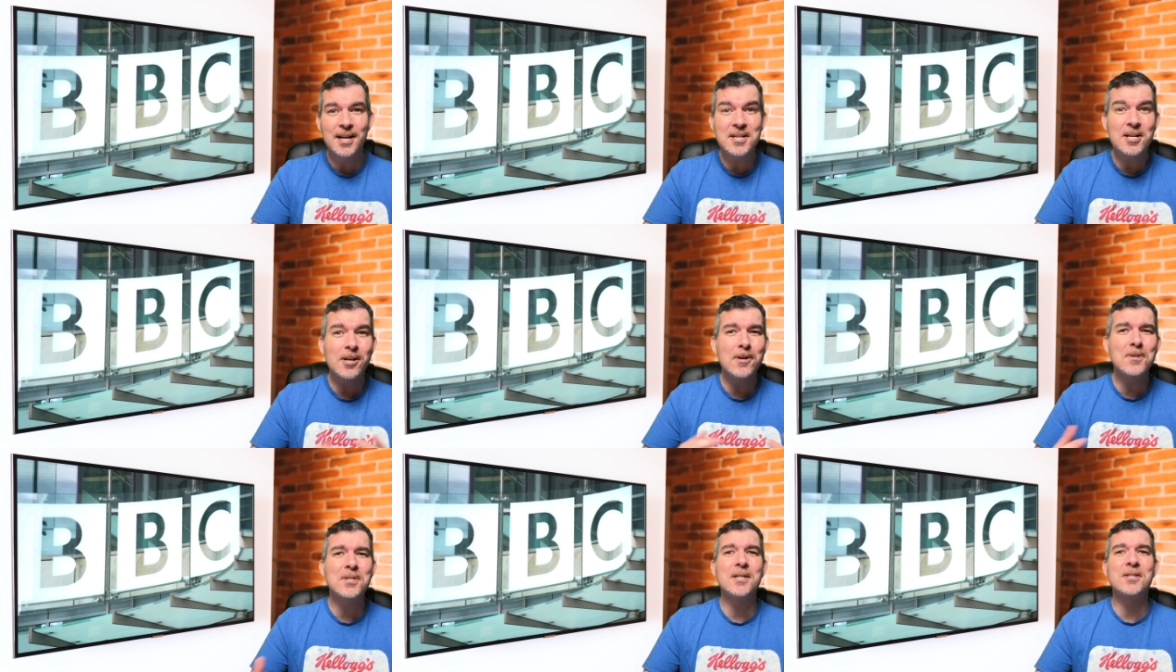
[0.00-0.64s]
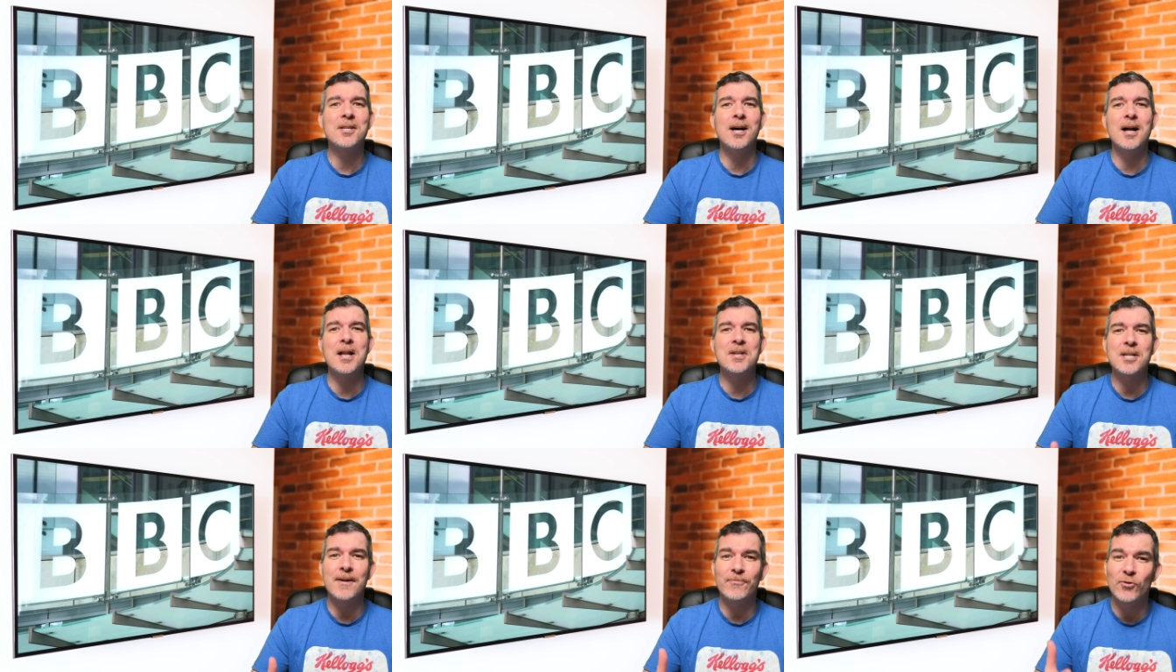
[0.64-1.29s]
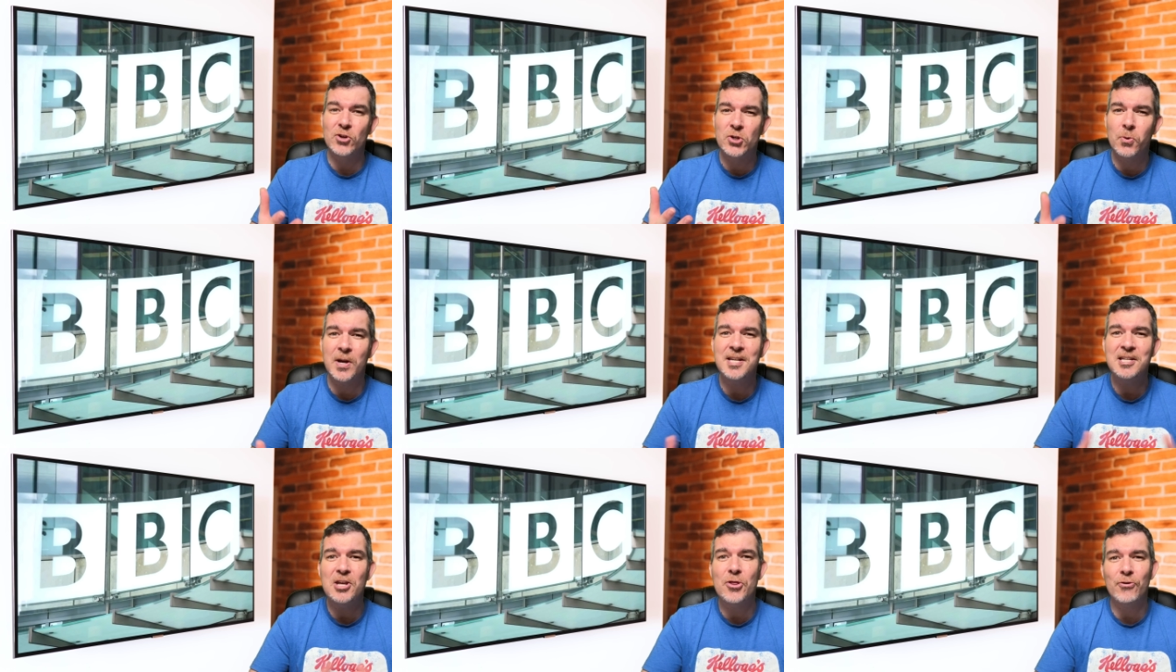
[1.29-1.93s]
is closing its curtains after a
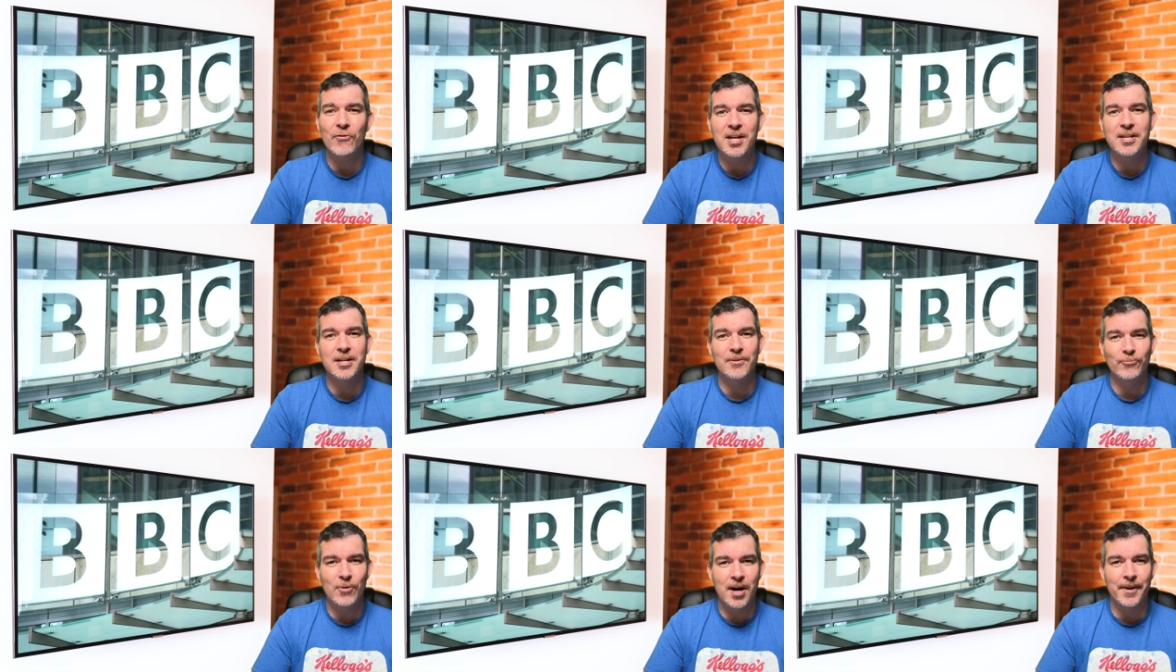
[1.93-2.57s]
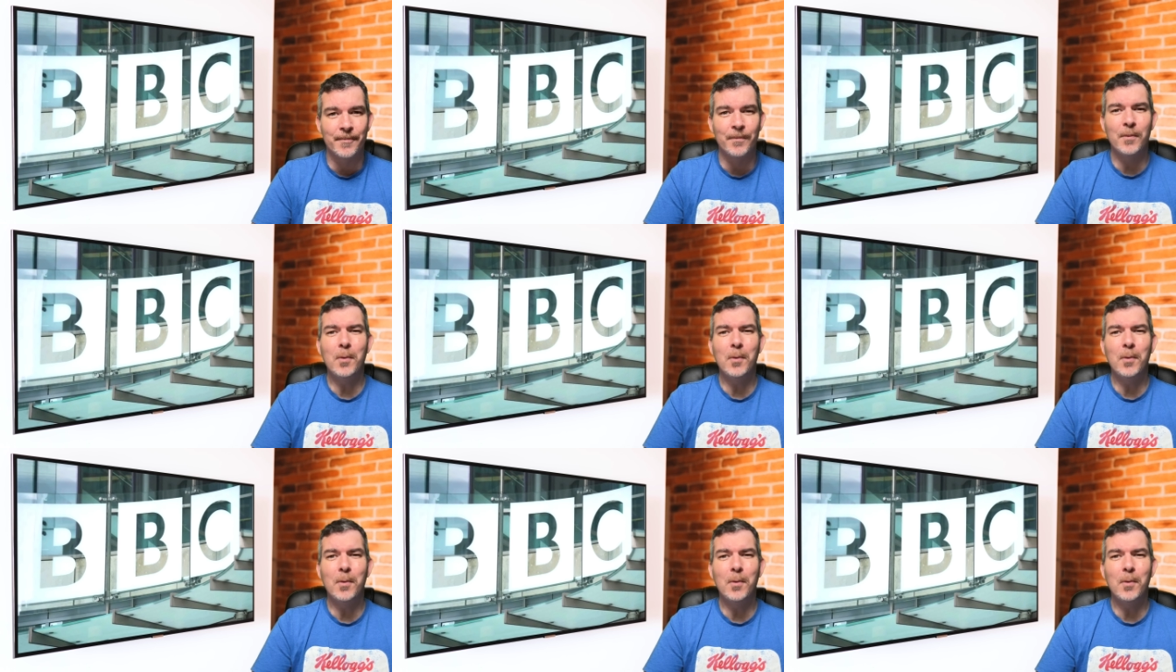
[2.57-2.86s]
23-year run.